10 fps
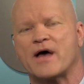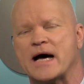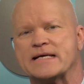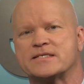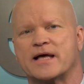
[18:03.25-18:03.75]

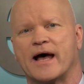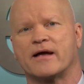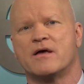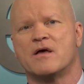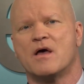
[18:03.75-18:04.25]
ISAC,
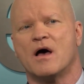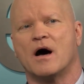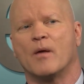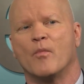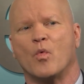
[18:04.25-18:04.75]

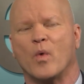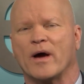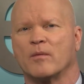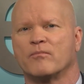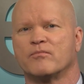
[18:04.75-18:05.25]

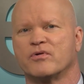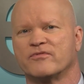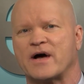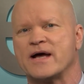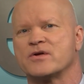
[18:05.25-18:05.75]
where
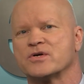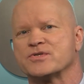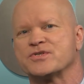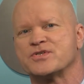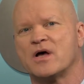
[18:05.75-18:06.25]

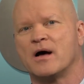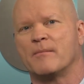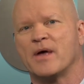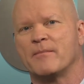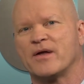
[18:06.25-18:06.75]
providers
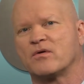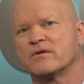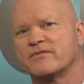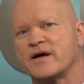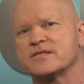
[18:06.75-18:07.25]
and medical
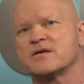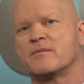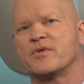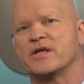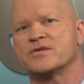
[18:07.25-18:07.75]
device
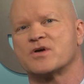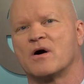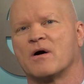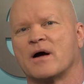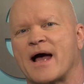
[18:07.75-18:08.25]
companies
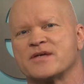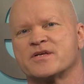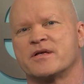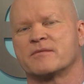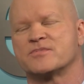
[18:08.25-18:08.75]
are
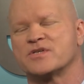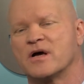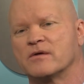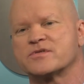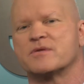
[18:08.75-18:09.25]
asking
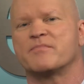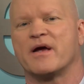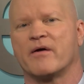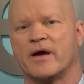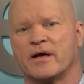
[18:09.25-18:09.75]
themselves,
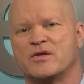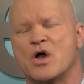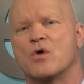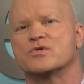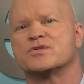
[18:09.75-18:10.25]
comparing
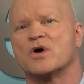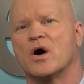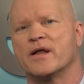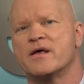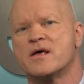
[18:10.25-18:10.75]
notes
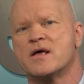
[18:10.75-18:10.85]
on